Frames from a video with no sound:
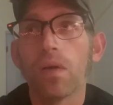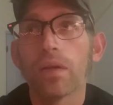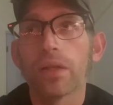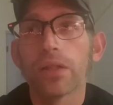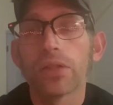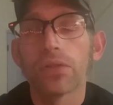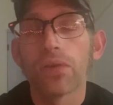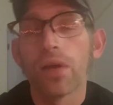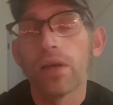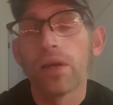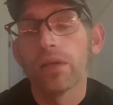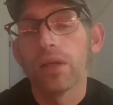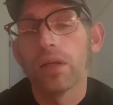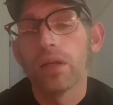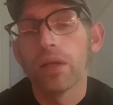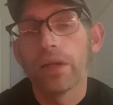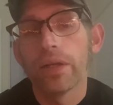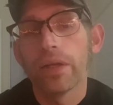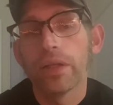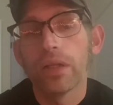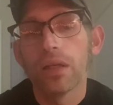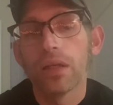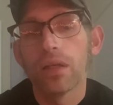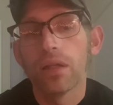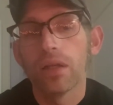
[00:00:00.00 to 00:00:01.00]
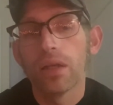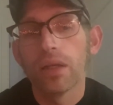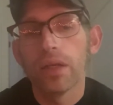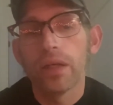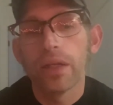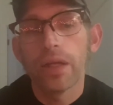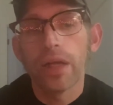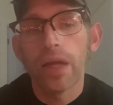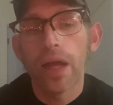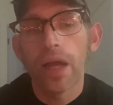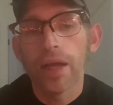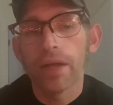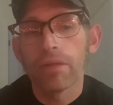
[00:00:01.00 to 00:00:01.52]
the trail than they did in
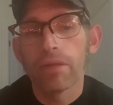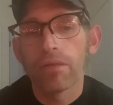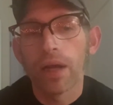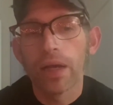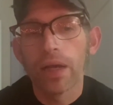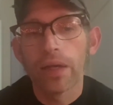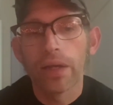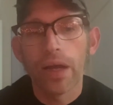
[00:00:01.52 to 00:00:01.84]
the hayride